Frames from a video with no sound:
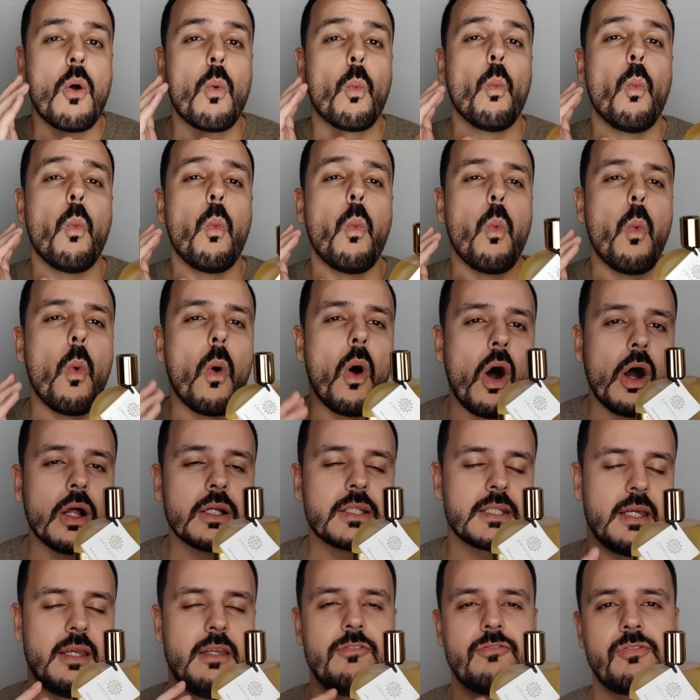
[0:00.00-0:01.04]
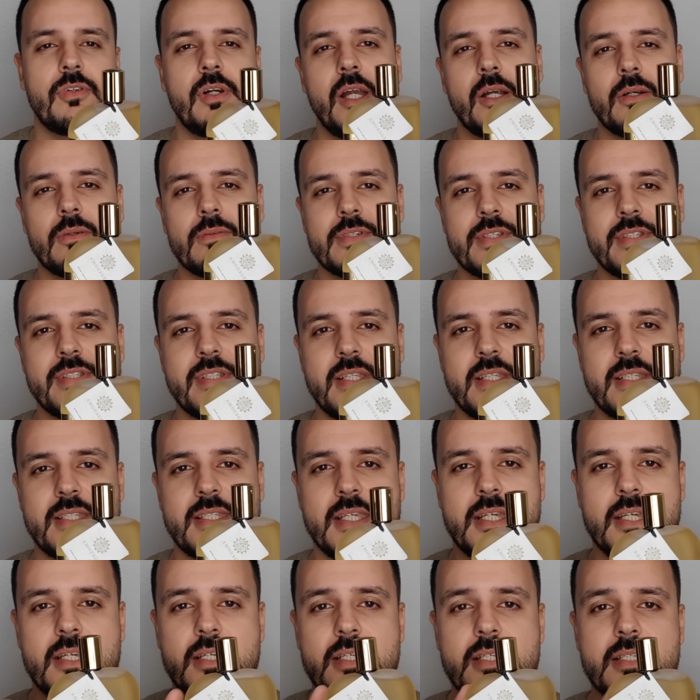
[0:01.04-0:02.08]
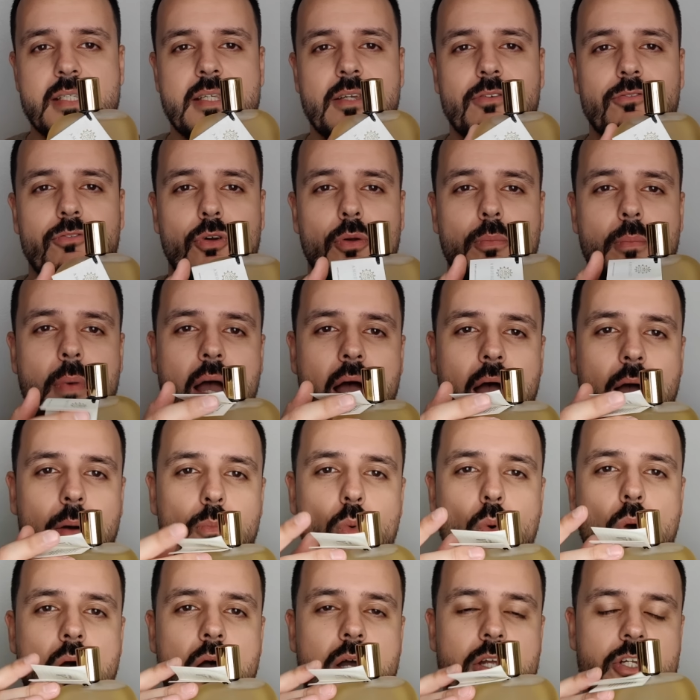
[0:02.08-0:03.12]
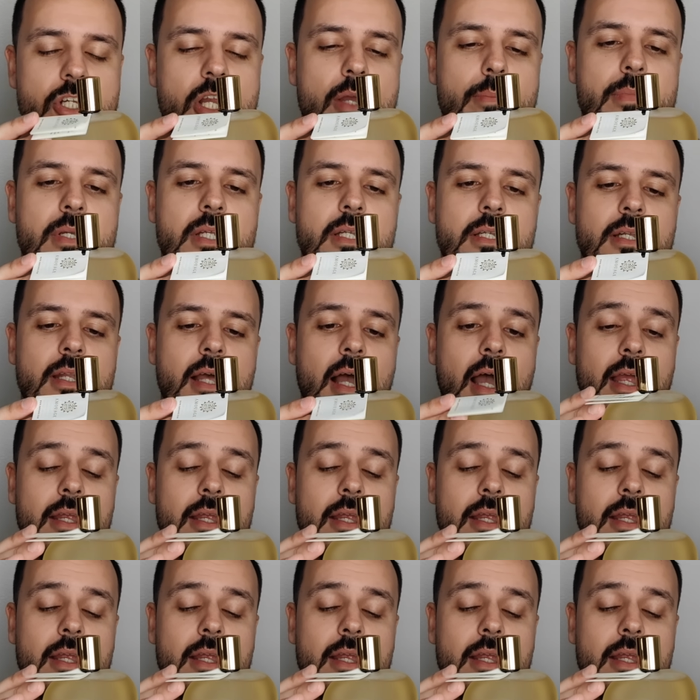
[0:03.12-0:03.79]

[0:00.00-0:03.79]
What a fragrance this is from Amouage. I mean,